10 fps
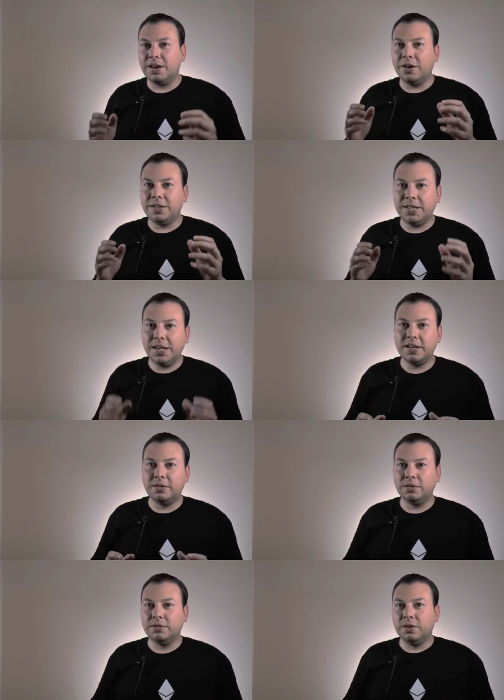A D
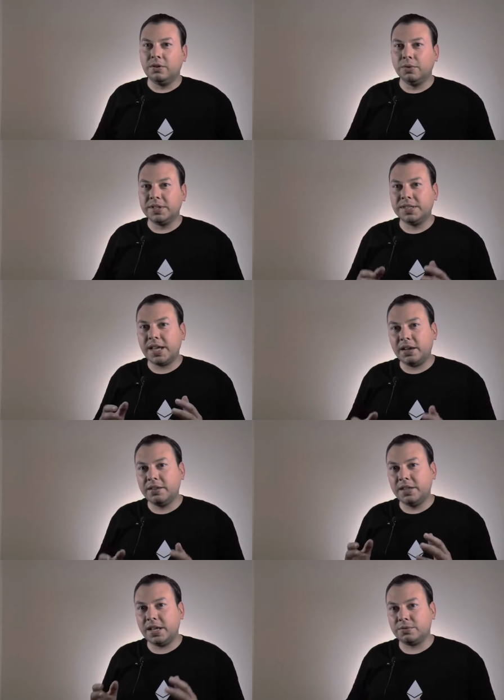A O will stay
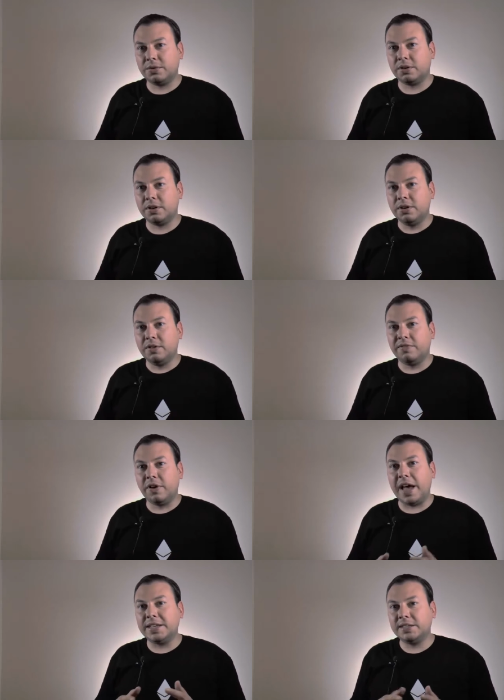on the network
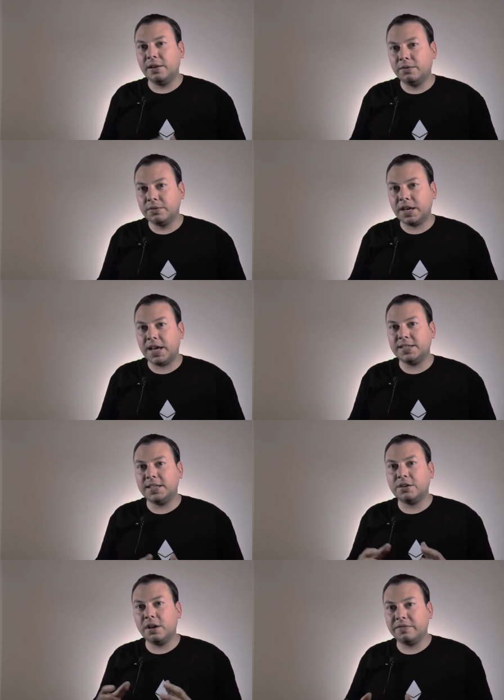for as long as
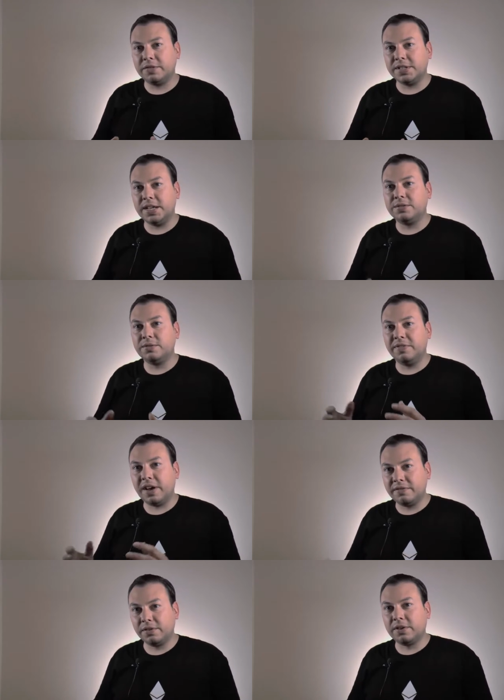it covers its
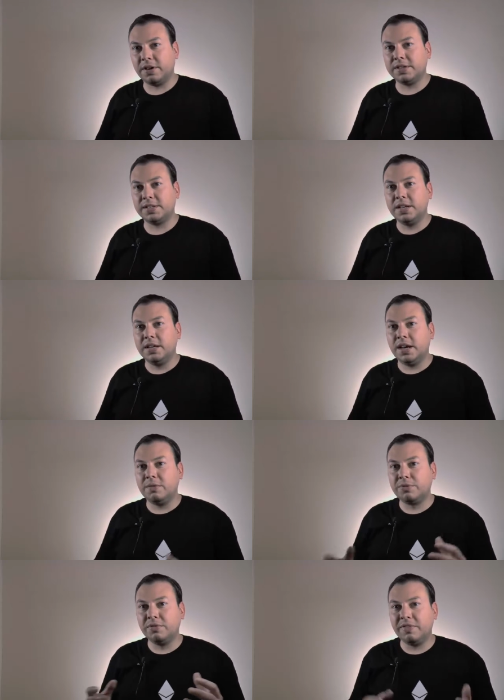survival cost
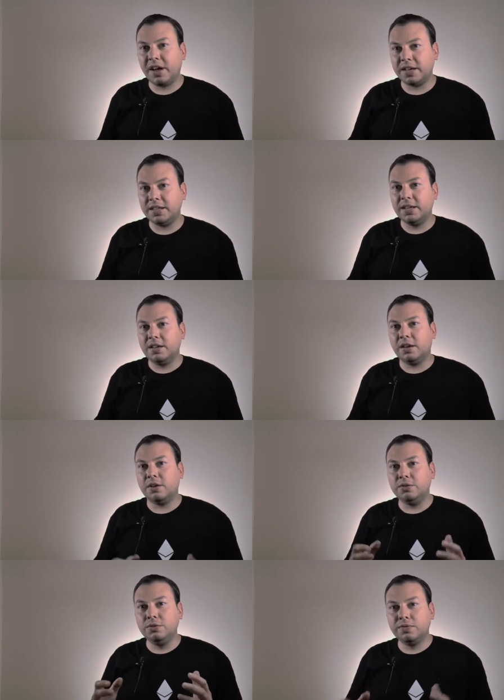and provide
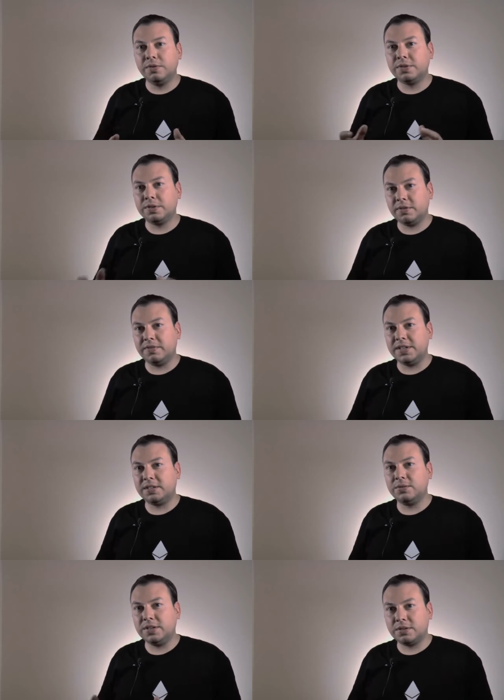a useful service
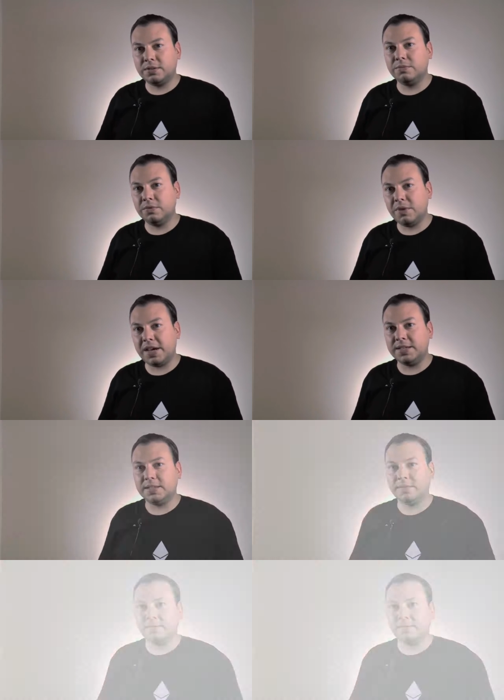to its customer base.